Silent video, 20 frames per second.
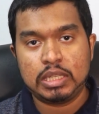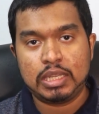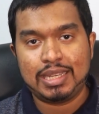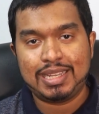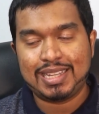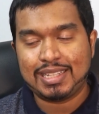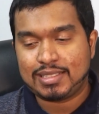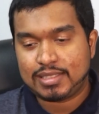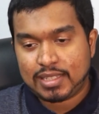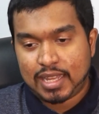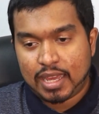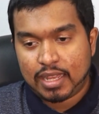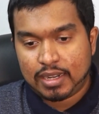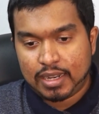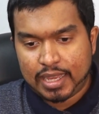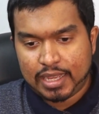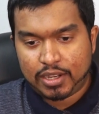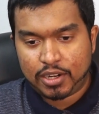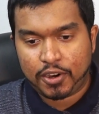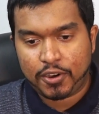It's not
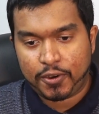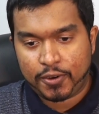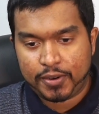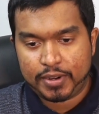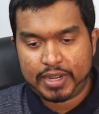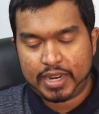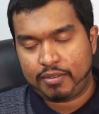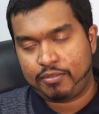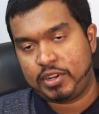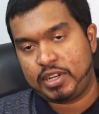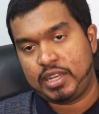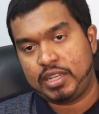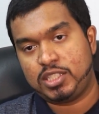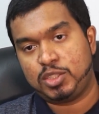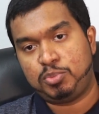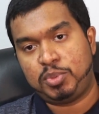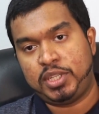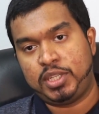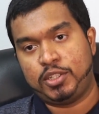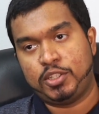like current everyday
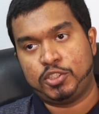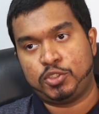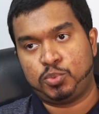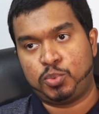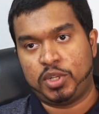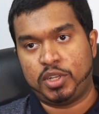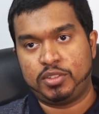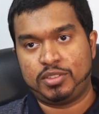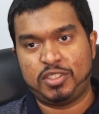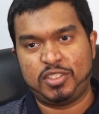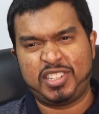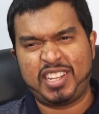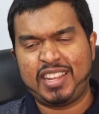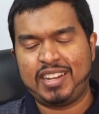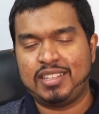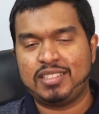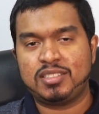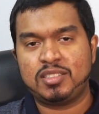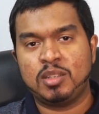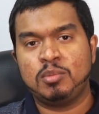speakers where they're
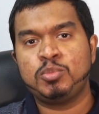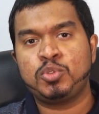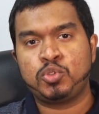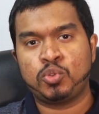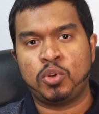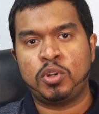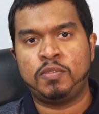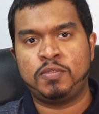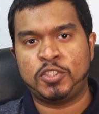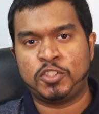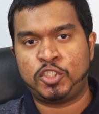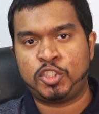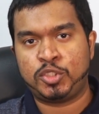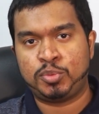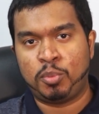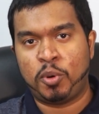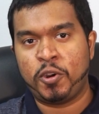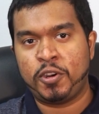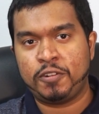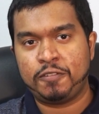getting some sort of a
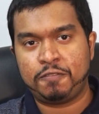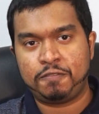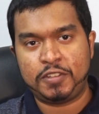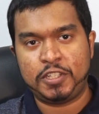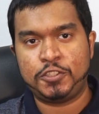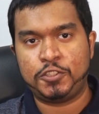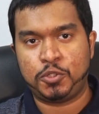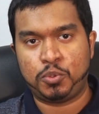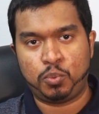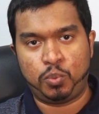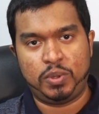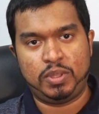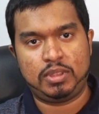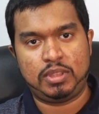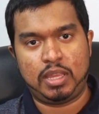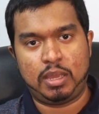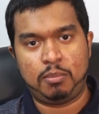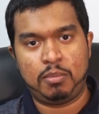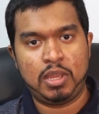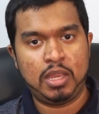smart feature with
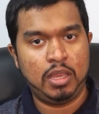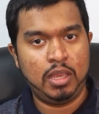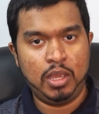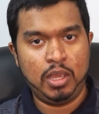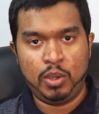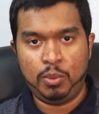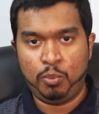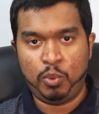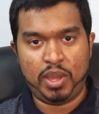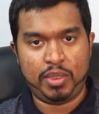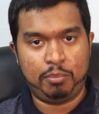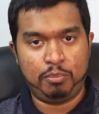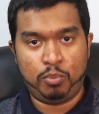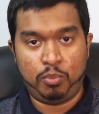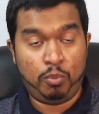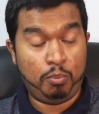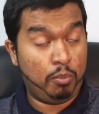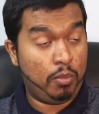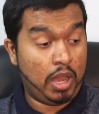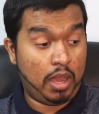them, whether
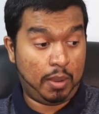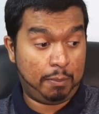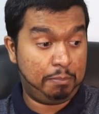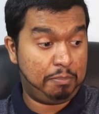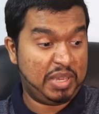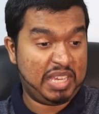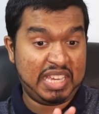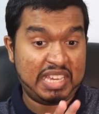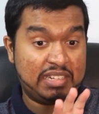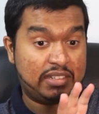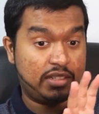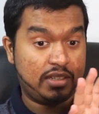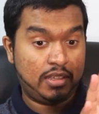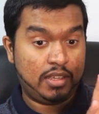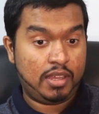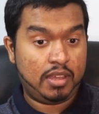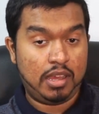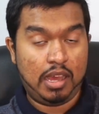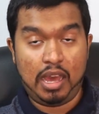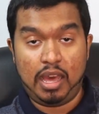be it
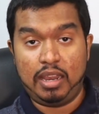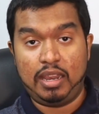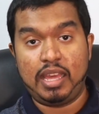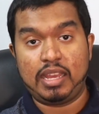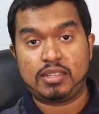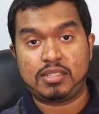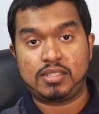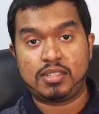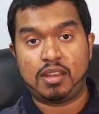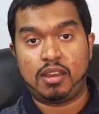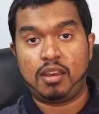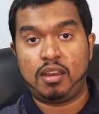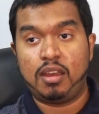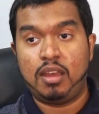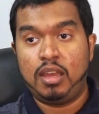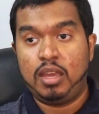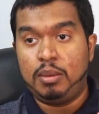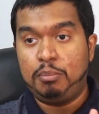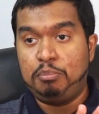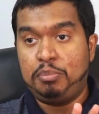Alexa,
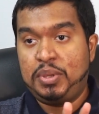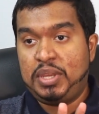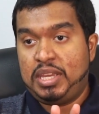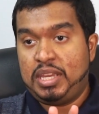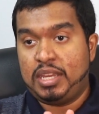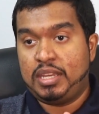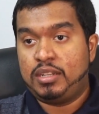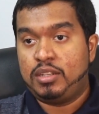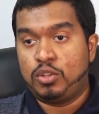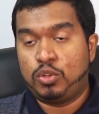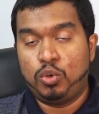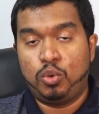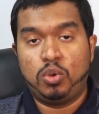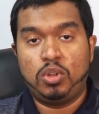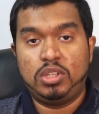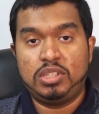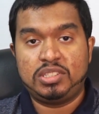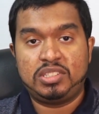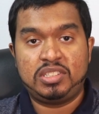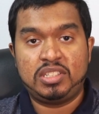be it
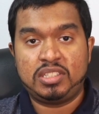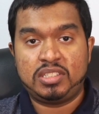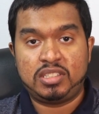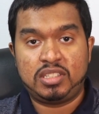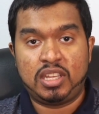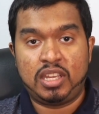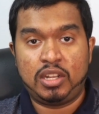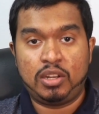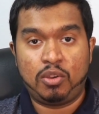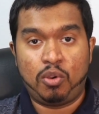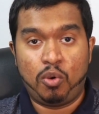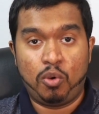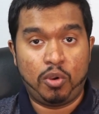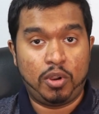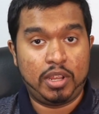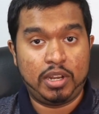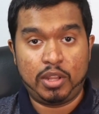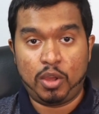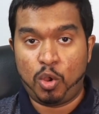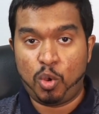Google Assistant, or
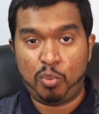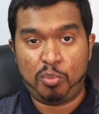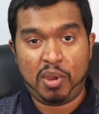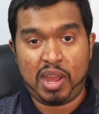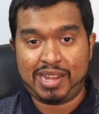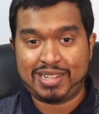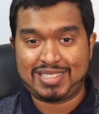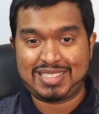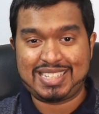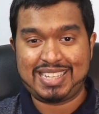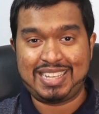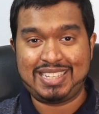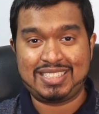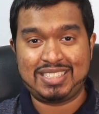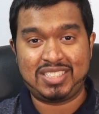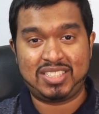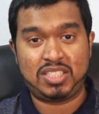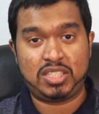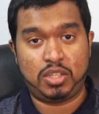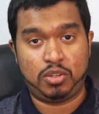in the HomePod's case,
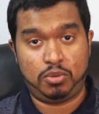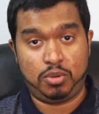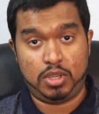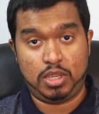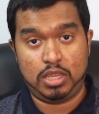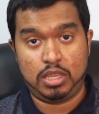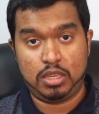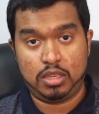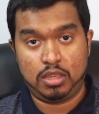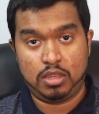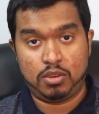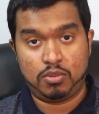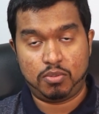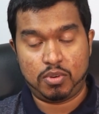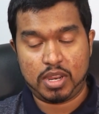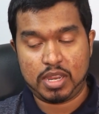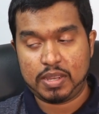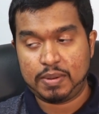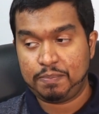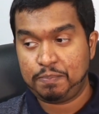Siri,
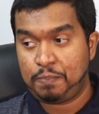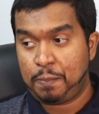right?